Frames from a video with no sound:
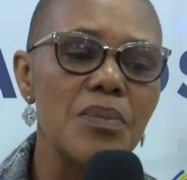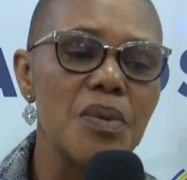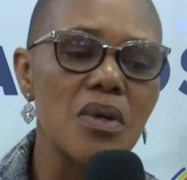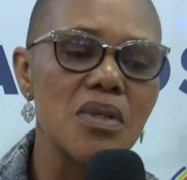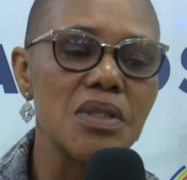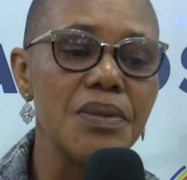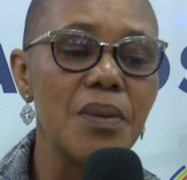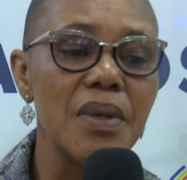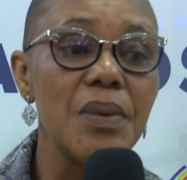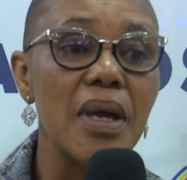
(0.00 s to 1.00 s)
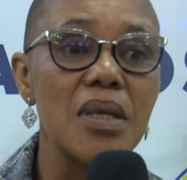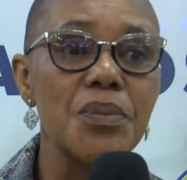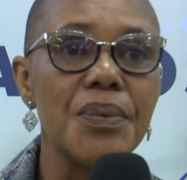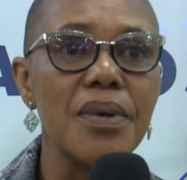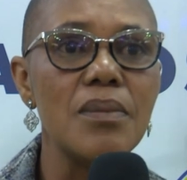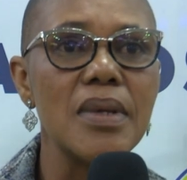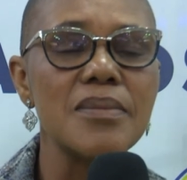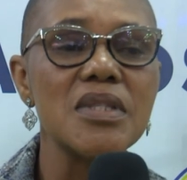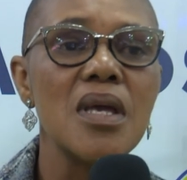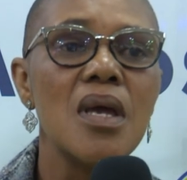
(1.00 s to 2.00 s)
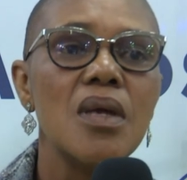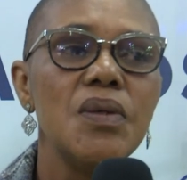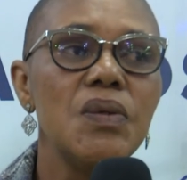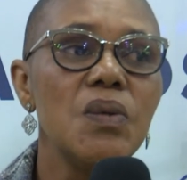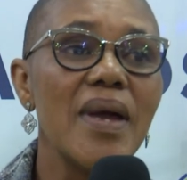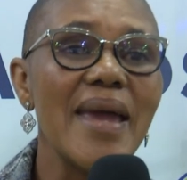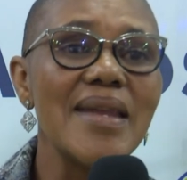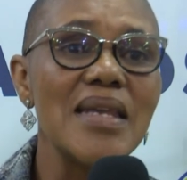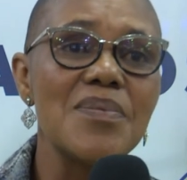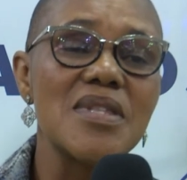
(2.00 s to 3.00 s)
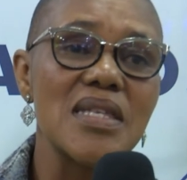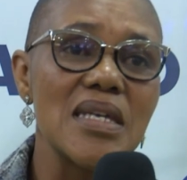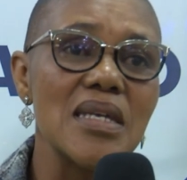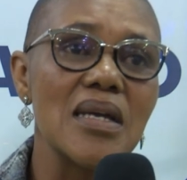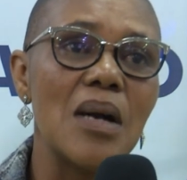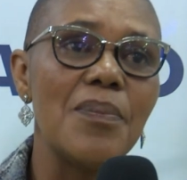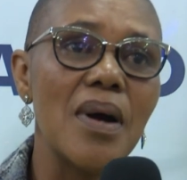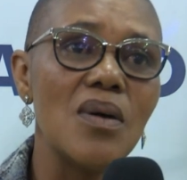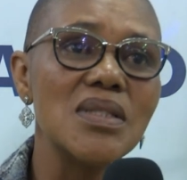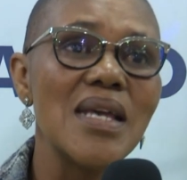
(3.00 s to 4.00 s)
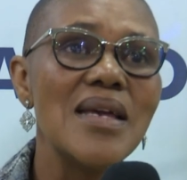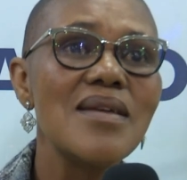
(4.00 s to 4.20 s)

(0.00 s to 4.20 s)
because, you know, when we are in problems, you end up thinking about